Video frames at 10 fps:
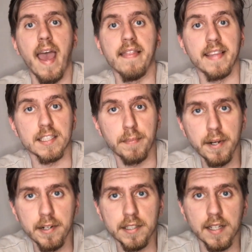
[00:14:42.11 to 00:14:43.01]
And the
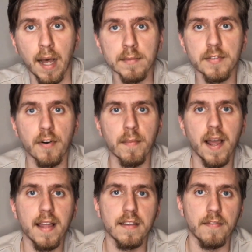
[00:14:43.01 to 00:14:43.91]
Spirit comes from
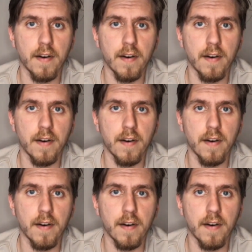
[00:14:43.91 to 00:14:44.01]
God the